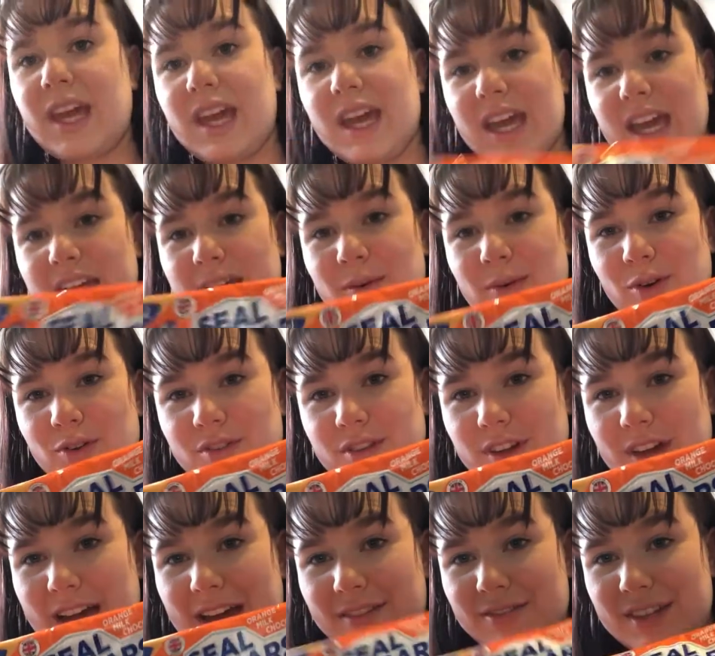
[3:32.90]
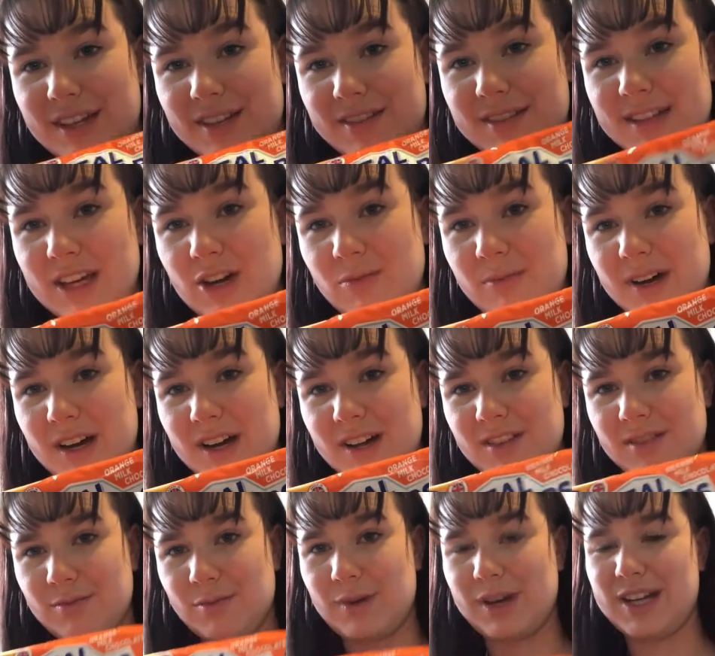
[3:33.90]
He will also have these seal
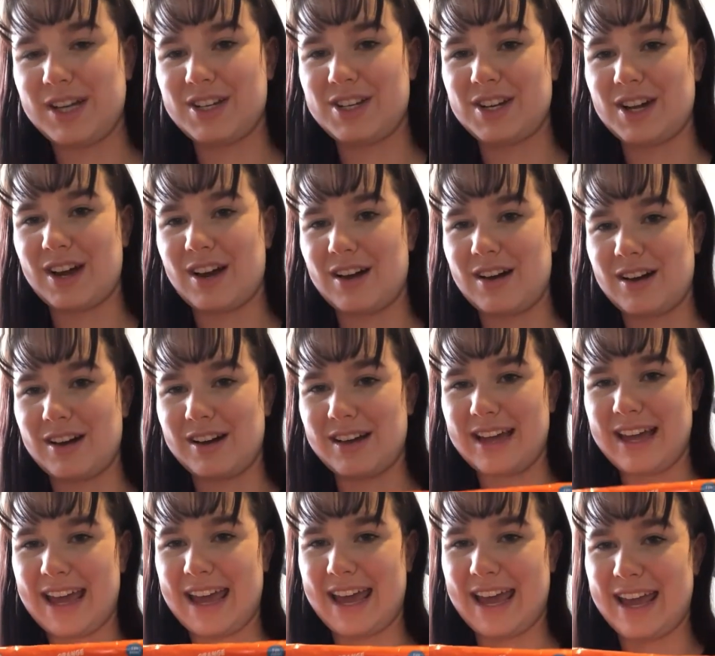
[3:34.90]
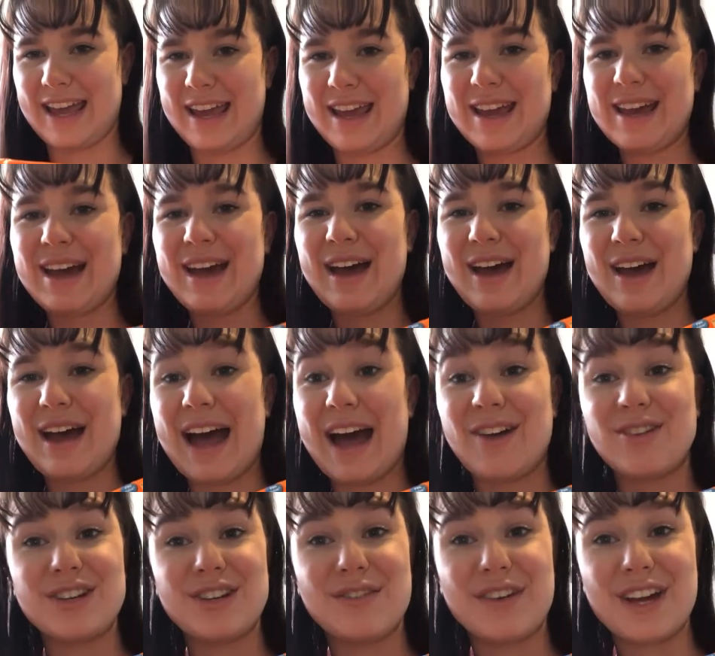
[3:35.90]
bars, which are a
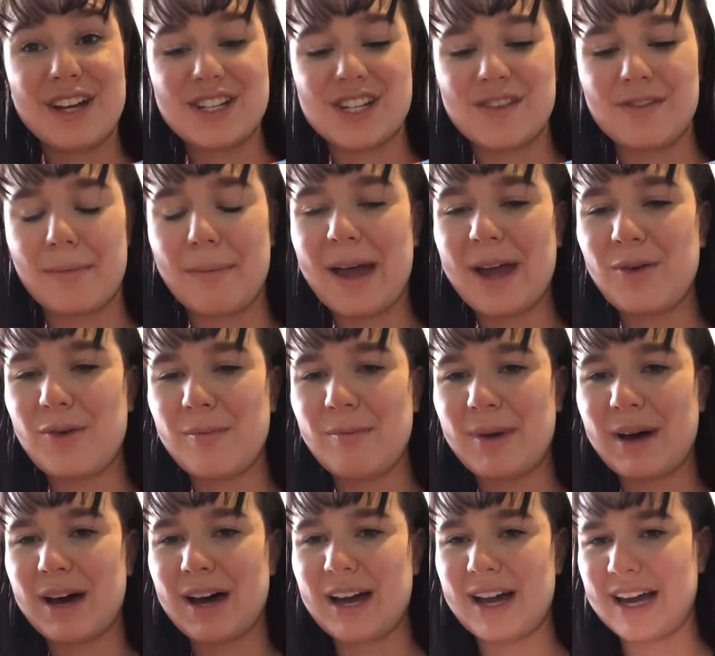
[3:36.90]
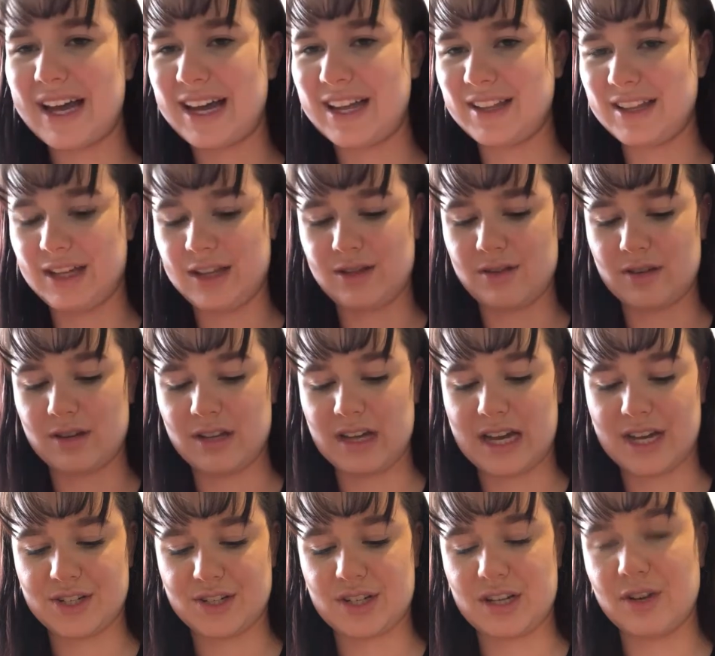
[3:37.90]
Aldi version of a penguin bar, and these are
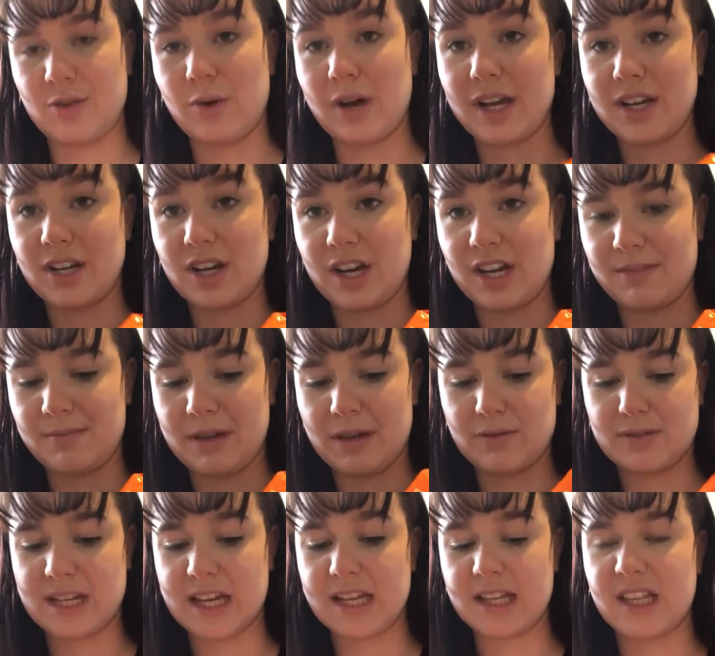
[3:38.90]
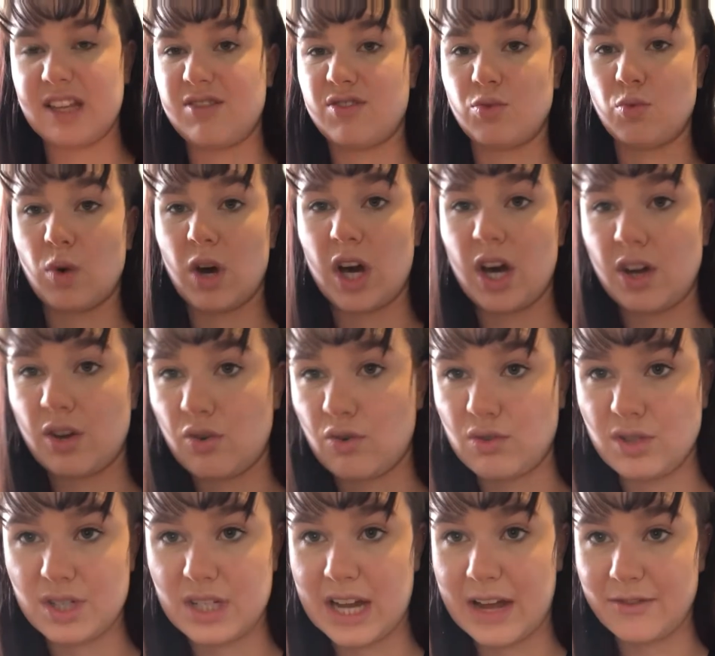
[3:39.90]
actually quite nice, but he'll take these to work
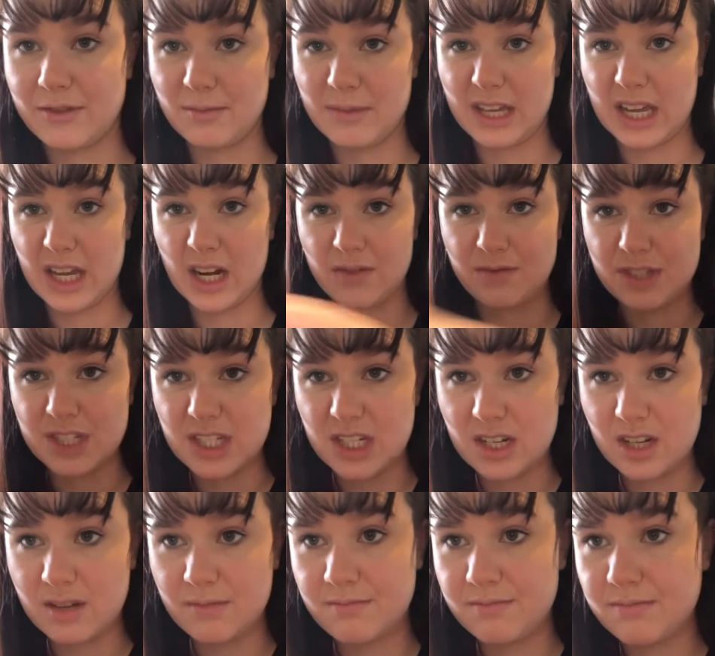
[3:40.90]
or just have them again after dinner.